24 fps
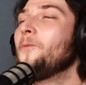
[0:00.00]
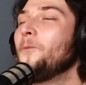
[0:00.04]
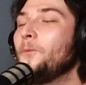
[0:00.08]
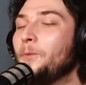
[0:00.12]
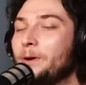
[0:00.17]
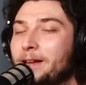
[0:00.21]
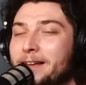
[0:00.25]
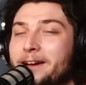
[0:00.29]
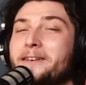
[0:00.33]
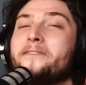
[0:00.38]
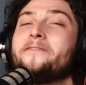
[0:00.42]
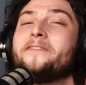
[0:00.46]

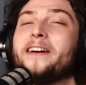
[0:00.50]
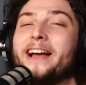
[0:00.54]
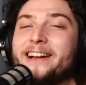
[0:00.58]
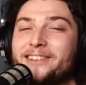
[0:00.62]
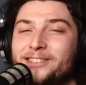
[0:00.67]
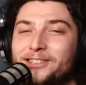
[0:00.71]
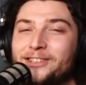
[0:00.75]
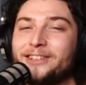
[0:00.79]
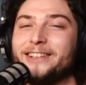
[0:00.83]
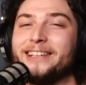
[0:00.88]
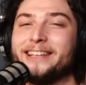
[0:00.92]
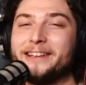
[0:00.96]
we
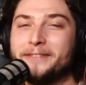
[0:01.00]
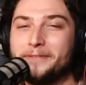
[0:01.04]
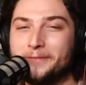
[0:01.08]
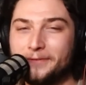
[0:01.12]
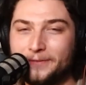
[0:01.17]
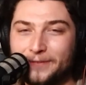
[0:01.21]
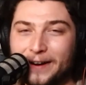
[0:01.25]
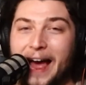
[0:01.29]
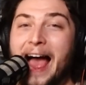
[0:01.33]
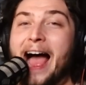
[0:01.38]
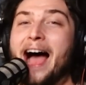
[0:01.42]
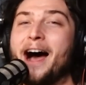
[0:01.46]
eventually
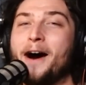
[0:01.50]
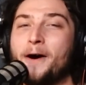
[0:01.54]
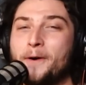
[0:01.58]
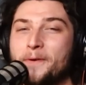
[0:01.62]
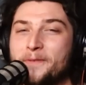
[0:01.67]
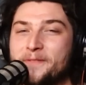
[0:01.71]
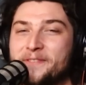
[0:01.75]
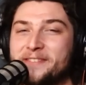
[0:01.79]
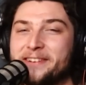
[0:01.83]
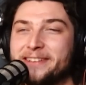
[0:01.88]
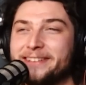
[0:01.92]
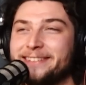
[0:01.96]

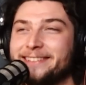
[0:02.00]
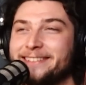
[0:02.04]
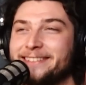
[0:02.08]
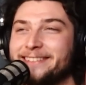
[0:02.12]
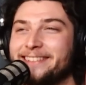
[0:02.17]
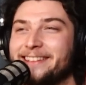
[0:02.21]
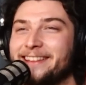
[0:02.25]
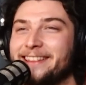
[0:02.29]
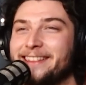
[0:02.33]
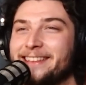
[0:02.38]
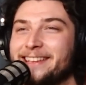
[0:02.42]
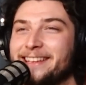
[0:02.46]
found
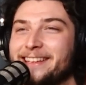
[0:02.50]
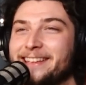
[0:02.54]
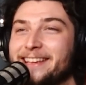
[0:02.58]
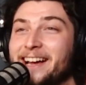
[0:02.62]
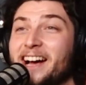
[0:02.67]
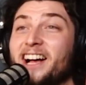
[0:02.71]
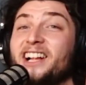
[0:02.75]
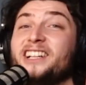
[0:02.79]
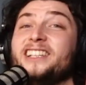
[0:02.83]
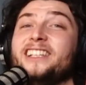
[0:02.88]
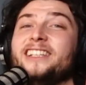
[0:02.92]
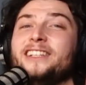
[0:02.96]
the
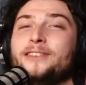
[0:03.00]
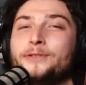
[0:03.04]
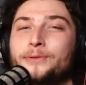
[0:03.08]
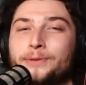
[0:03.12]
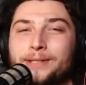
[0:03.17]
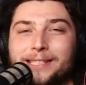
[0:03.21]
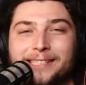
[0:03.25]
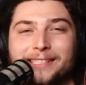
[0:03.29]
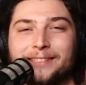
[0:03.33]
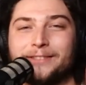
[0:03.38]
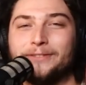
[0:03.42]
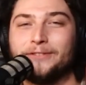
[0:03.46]

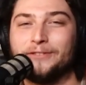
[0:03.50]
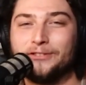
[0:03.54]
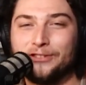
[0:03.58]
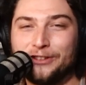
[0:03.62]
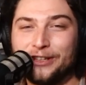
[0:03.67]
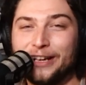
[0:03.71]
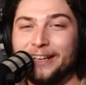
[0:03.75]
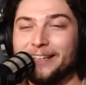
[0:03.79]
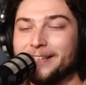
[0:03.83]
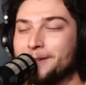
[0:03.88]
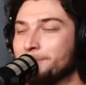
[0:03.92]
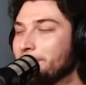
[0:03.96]
elusive
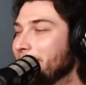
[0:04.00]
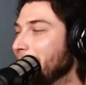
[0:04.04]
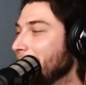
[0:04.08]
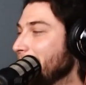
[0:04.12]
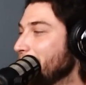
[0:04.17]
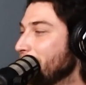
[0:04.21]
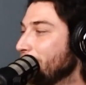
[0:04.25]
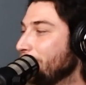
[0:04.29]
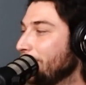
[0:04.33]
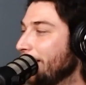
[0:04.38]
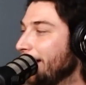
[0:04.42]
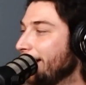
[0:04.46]
jelly
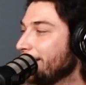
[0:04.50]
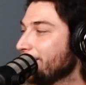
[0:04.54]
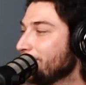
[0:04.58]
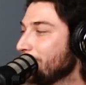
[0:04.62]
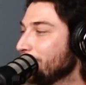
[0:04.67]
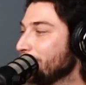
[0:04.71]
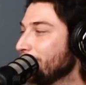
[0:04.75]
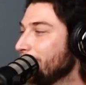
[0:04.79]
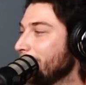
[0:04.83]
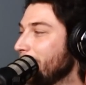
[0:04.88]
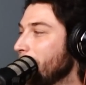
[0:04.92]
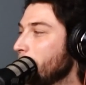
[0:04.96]
belly
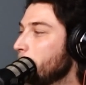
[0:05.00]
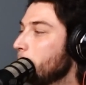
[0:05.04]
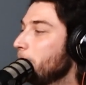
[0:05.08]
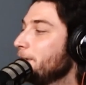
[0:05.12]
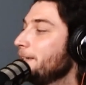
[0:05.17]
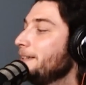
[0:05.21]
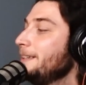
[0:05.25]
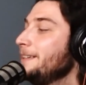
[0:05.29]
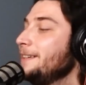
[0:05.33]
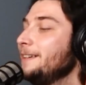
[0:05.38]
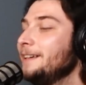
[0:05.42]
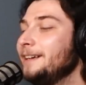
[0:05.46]
factory
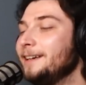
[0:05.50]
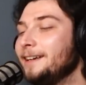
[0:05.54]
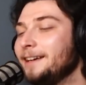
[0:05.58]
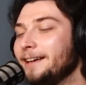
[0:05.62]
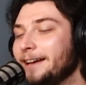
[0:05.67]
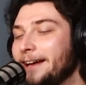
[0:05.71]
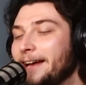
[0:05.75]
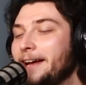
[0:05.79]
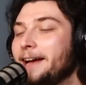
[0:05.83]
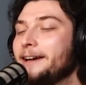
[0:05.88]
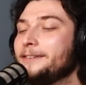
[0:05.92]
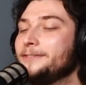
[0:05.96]
but
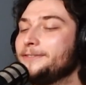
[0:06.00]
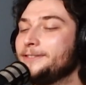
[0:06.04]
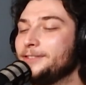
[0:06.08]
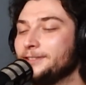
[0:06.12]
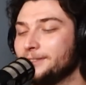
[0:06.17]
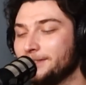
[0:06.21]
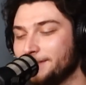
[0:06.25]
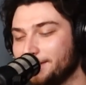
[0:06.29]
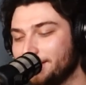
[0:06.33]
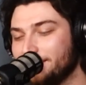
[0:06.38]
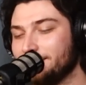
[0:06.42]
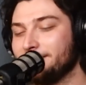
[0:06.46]

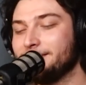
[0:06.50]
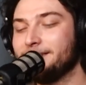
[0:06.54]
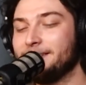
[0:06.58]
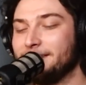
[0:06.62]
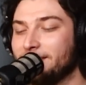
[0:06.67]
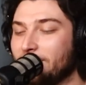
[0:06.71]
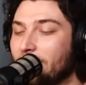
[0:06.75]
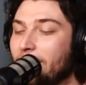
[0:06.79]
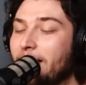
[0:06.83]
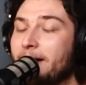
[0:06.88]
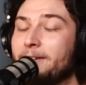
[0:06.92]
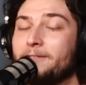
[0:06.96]
after
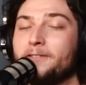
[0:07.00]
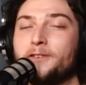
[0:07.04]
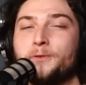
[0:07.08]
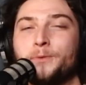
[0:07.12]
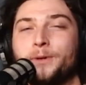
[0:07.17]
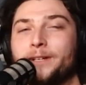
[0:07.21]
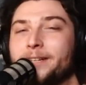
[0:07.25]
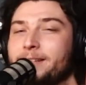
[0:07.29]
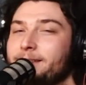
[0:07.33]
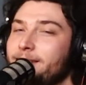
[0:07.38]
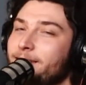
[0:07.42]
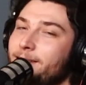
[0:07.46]
you know
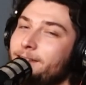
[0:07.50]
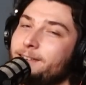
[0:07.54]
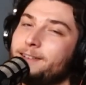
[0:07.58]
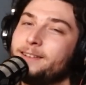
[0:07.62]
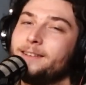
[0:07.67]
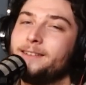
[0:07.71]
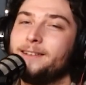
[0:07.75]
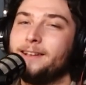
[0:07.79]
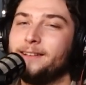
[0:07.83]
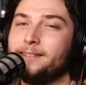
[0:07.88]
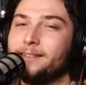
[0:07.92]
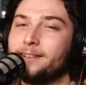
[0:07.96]
everyone in their
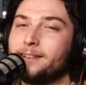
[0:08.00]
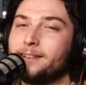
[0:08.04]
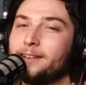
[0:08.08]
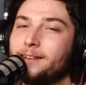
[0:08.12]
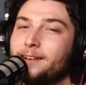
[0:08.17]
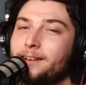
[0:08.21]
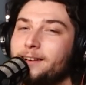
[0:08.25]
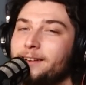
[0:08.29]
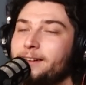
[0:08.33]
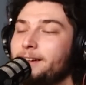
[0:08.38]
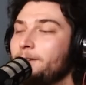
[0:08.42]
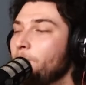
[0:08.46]
in the
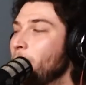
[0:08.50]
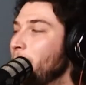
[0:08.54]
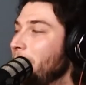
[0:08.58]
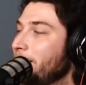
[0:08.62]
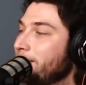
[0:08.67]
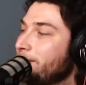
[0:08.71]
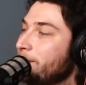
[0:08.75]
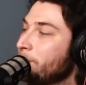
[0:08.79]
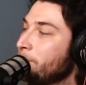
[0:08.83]
car had wet